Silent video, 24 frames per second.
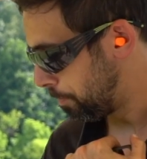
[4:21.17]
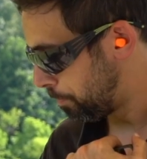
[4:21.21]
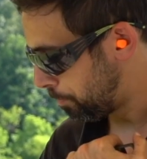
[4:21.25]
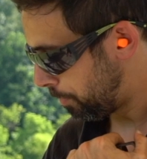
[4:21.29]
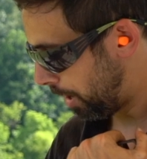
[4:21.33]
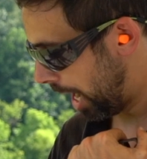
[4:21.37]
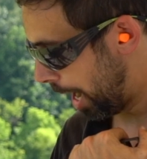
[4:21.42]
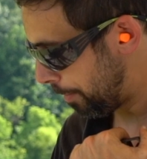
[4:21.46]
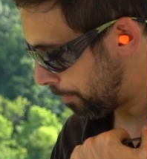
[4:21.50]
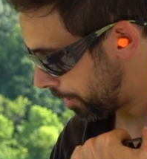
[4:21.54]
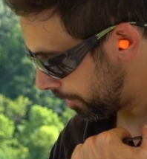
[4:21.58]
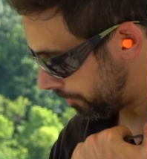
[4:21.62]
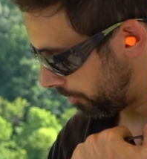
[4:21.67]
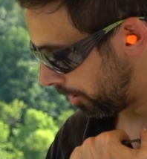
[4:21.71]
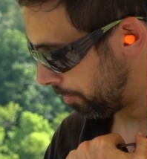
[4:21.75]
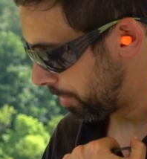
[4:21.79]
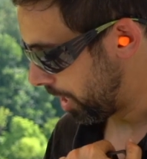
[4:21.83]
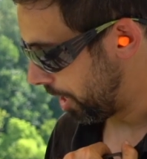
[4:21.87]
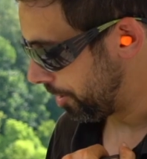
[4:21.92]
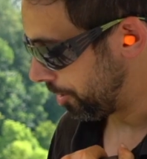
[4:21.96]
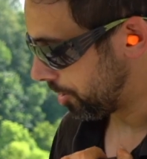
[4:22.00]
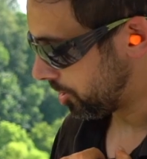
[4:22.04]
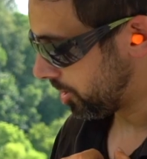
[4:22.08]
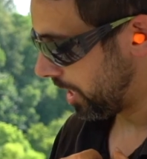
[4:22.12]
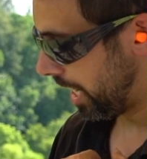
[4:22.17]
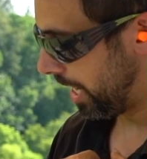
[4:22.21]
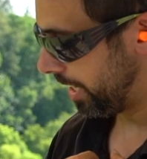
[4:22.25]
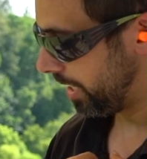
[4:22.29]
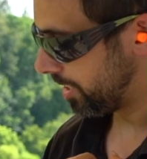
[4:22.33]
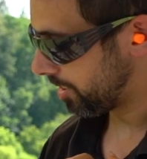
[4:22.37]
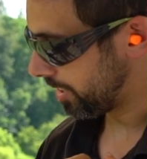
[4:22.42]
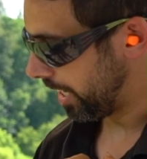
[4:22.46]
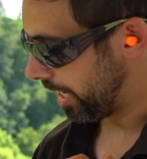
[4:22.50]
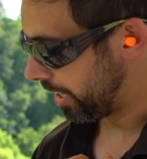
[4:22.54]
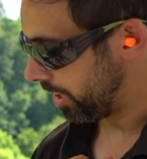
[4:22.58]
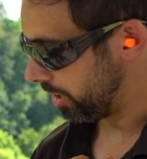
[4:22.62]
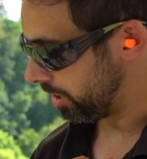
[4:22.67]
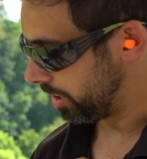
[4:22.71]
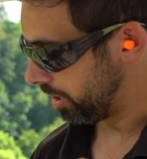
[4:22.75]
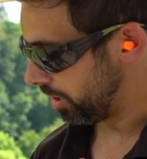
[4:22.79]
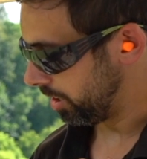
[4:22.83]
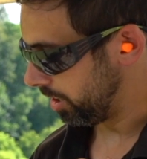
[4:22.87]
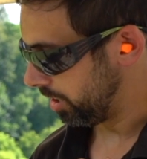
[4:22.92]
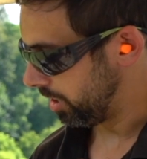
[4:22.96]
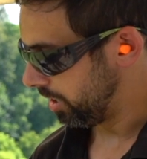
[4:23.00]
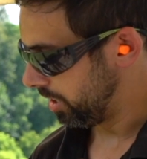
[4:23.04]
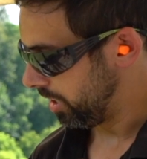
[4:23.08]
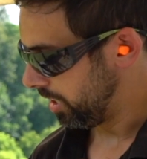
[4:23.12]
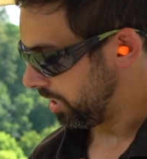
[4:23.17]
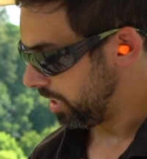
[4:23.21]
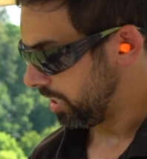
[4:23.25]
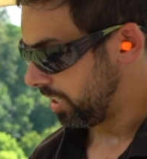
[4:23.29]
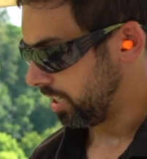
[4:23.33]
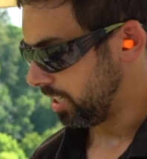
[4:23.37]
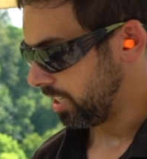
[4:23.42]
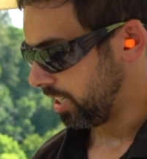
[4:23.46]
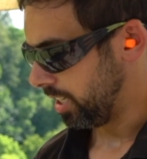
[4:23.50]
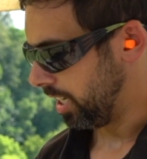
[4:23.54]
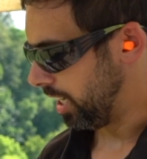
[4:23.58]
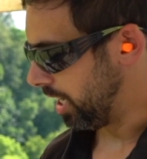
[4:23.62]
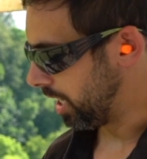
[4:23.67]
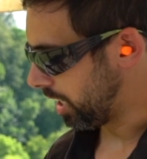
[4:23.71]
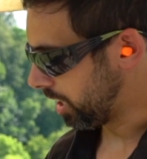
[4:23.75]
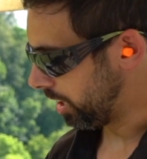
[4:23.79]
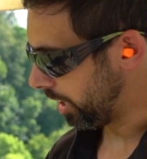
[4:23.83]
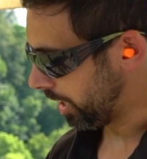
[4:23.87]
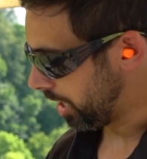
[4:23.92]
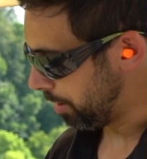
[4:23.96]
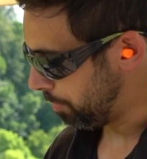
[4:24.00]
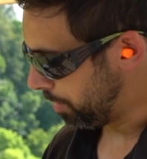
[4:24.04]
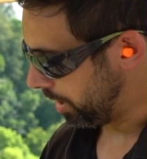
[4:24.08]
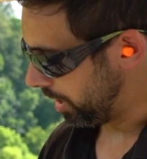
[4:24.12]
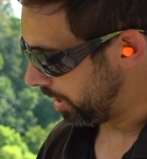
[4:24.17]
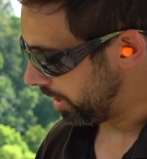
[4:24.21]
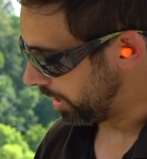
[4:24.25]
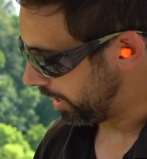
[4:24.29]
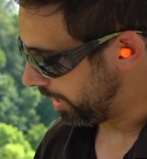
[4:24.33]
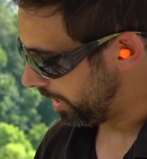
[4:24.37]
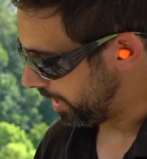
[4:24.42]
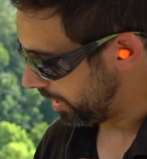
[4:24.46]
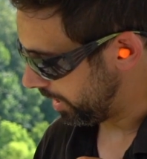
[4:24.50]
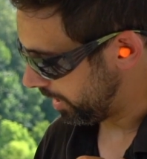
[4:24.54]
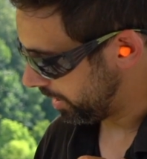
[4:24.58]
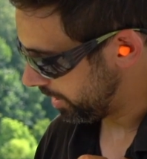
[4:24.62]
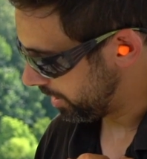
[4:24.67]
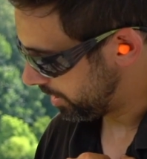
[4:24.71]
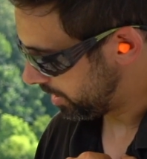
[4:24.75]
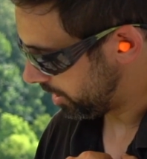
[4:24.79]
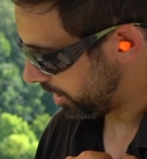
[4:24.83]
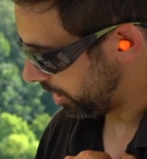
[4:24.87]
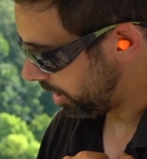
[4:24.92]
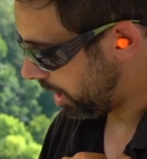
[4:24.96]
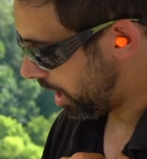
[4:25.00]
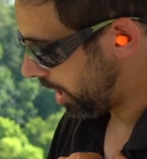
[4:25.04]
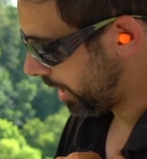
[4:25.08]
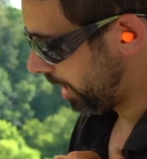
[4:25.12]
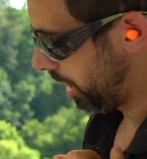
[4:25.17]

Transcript: pop it from the other side. It's got a little clicky button there to lock